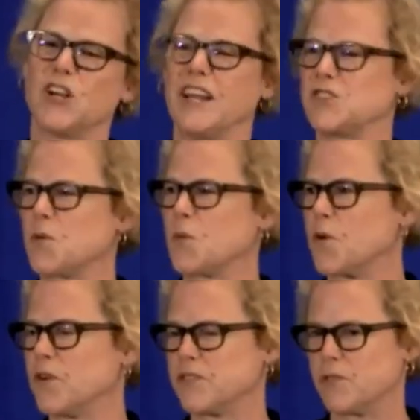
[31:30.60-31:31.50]
to change the
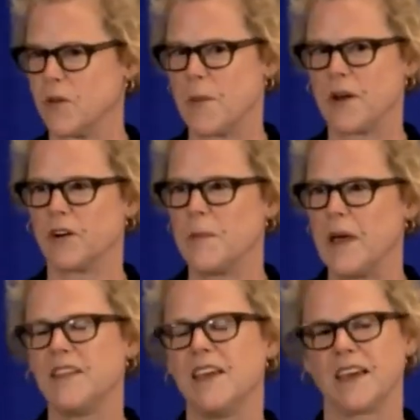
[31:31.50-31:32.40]
world for the better,
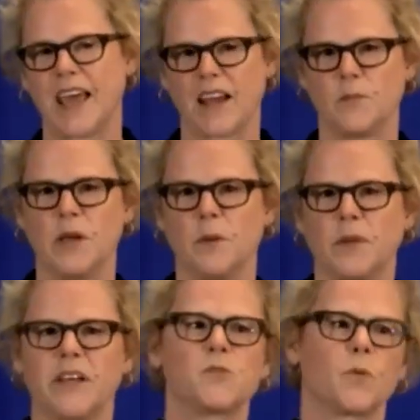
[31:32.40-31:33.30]
to make the academy
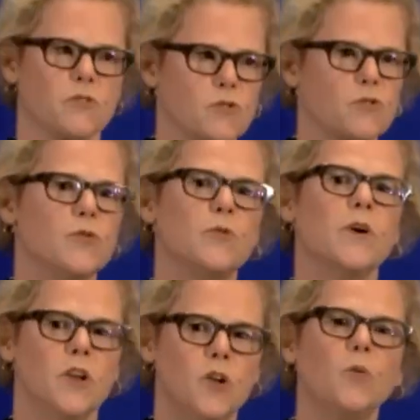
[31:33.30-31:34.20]
a place where
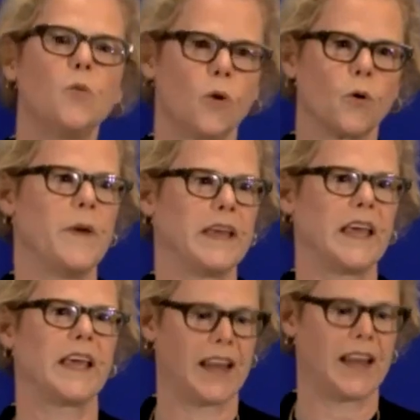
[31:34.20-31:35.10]
true new world
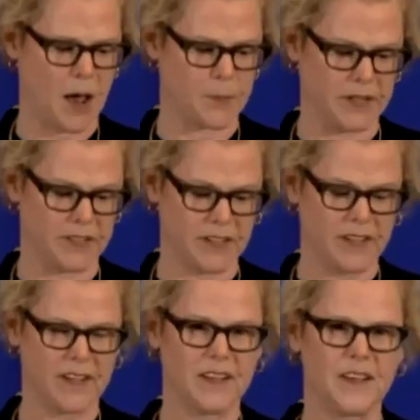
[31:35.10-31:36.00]
making can happen.
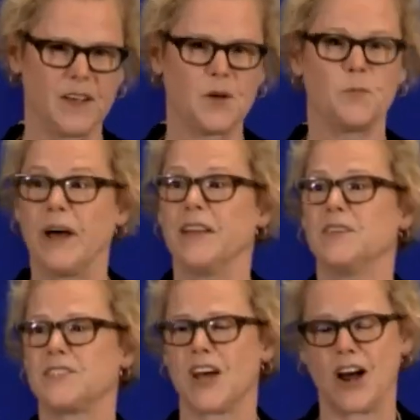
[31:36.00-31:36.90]

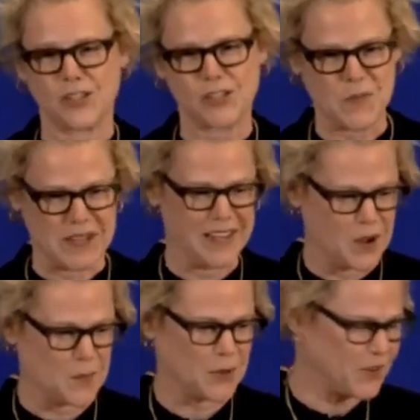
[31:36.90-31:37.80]
But talk should
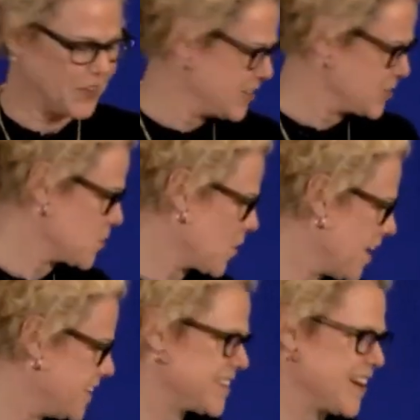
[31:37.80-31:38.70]
be a plural
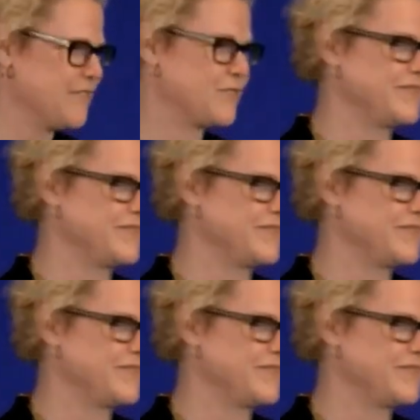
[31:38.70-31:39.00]
enterprise.